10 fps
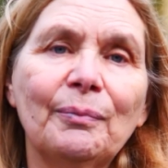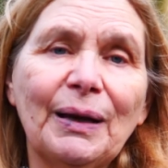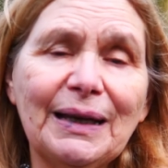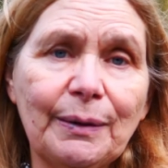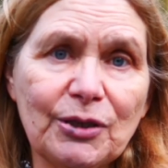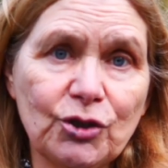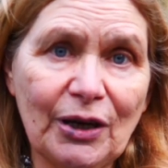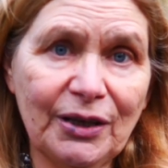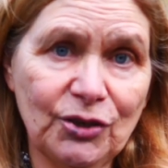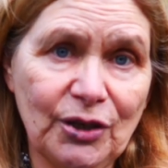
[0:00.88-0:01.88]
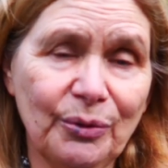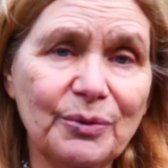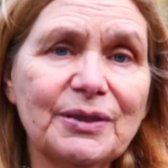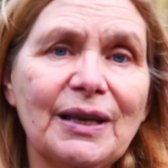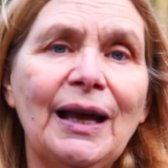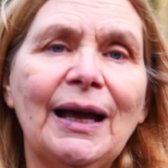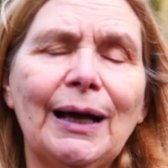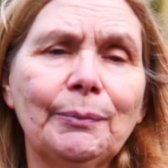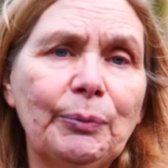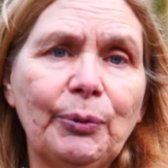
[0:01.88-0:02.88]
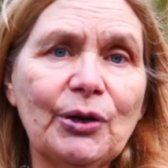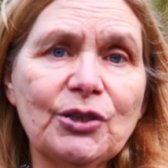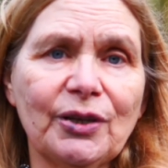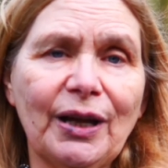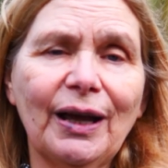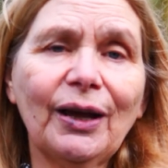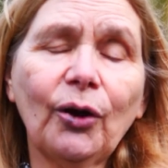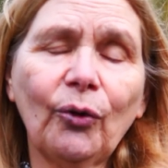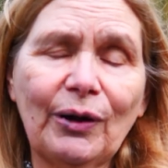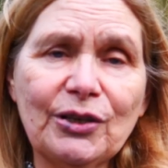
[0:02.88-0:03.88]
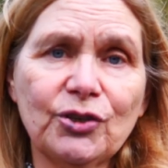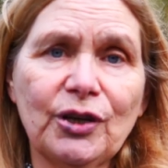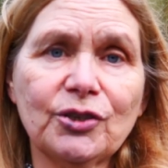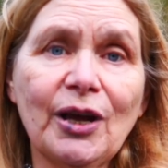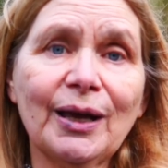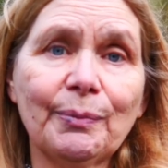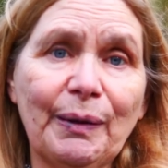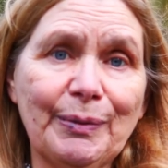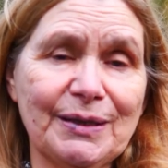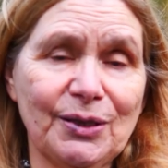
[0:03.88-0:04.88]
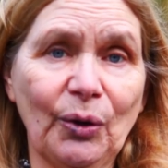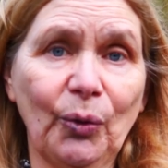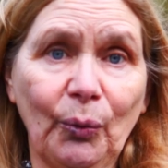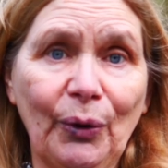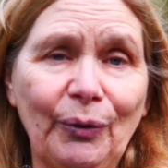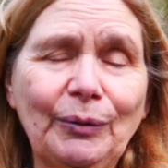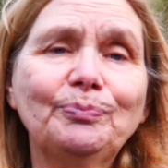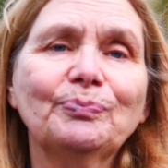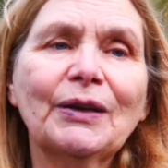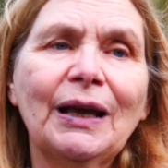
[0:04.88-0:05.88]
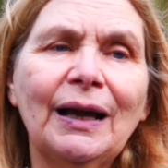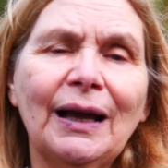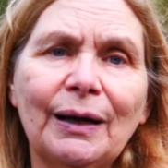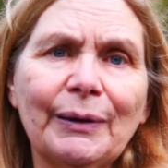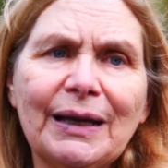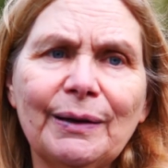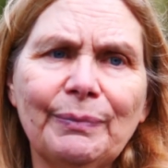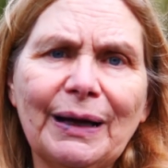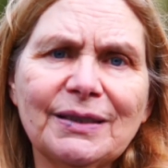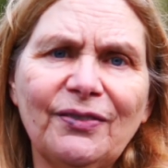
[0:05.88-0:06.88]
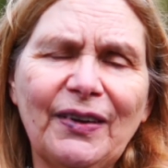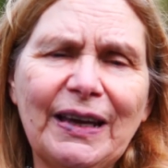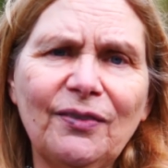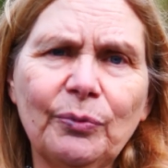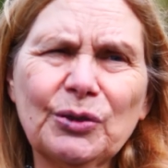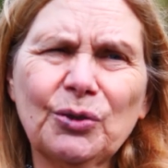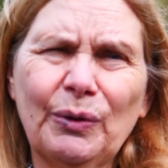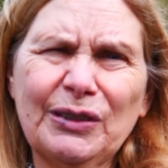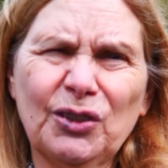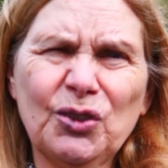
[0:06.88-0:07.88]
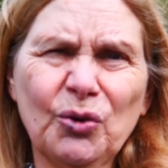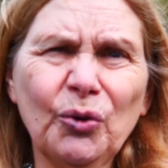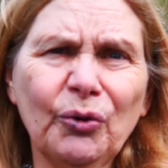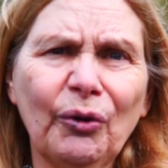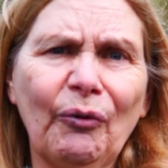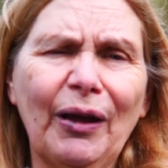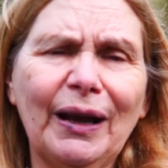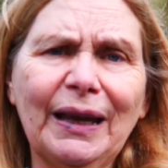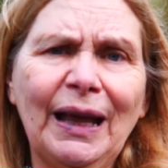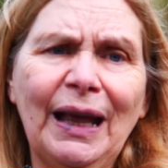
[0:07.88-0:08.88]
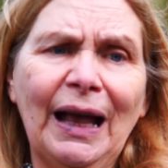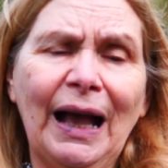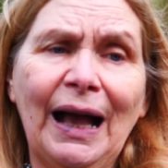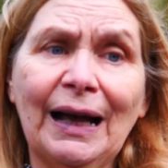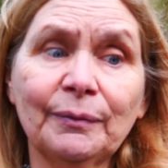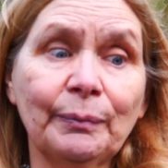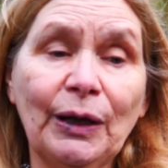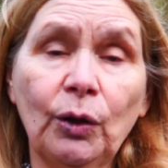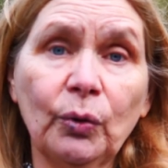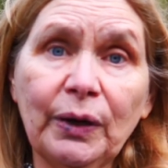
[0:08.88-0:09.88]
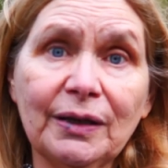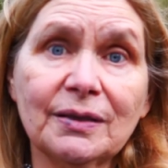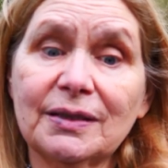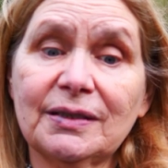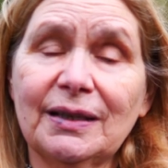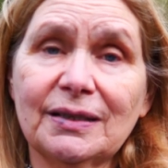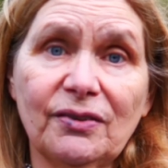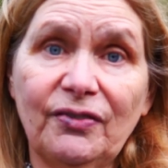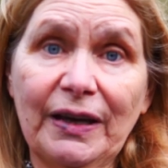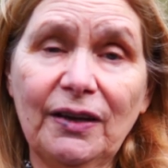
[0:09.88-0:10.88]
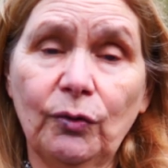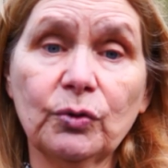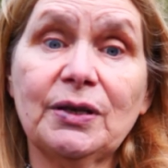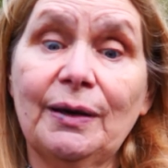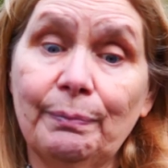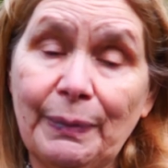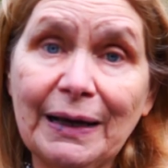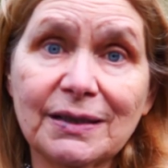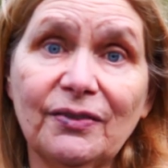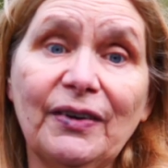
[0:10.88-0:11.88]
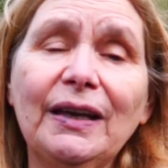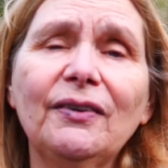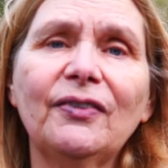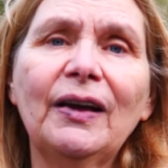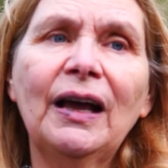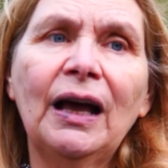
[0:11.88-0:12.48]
My name is Jackie Jones. I'm a parishioner at Christ Church Higher Bebbington on the Wirral. How I come back to faith was quite extraordinary, really. I hadn't been looking to turn to faith or turn back to faith.